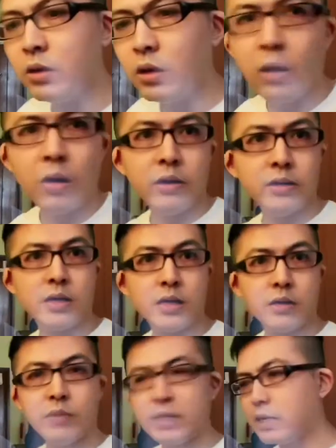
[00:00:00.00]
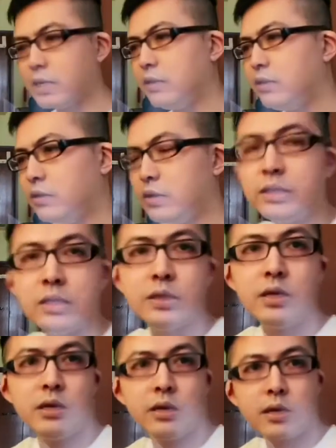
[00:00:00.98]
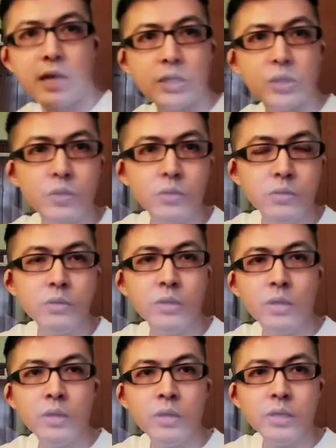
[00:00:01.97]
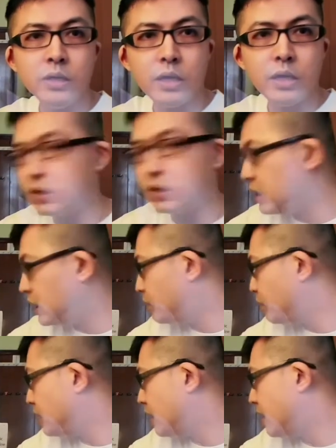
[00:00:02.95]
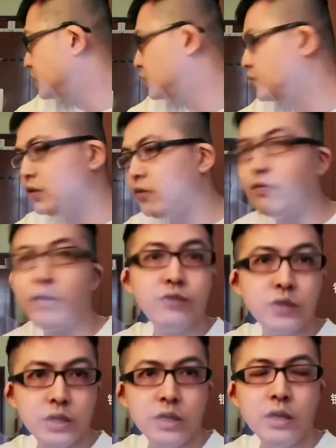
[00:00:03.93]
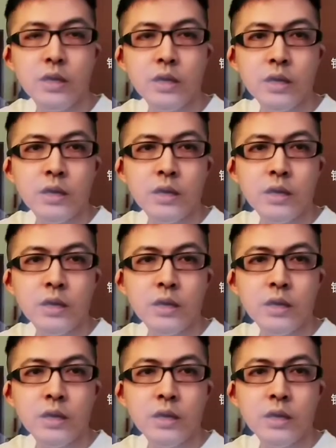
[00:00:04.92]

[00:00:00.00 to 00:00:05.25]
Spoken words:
on basically this is the Casio CDP-S350.